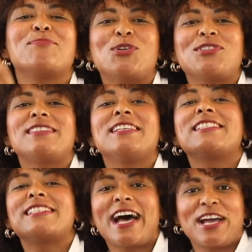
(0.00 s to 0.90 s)
most
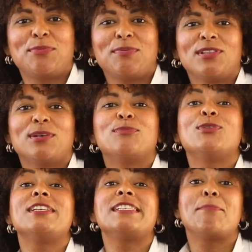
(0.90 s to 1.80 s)
desirable
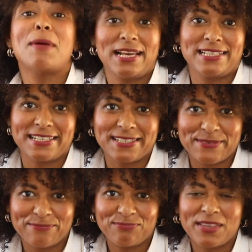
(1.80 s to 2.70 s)
municipalities.